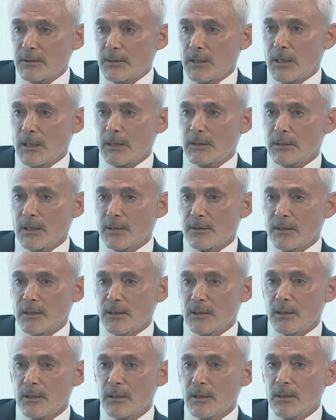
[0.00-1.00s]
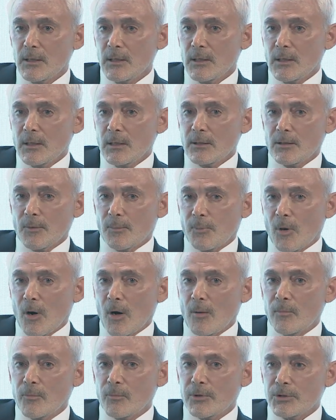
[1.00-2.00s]
And I think the
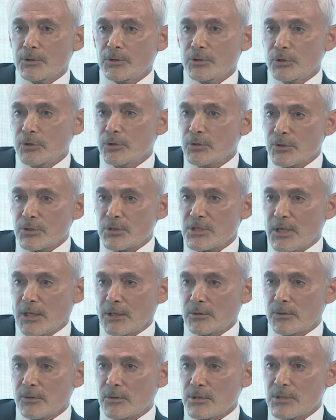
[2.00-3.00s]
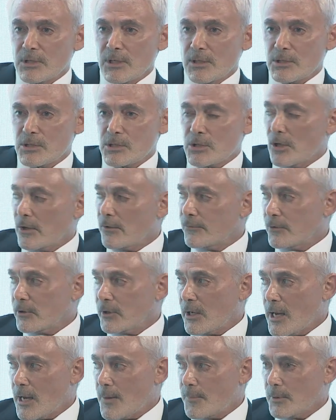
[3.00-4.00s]
problem with the junior sector is that it's starved for
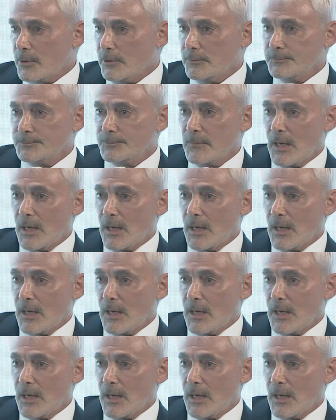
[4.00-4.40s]
capital.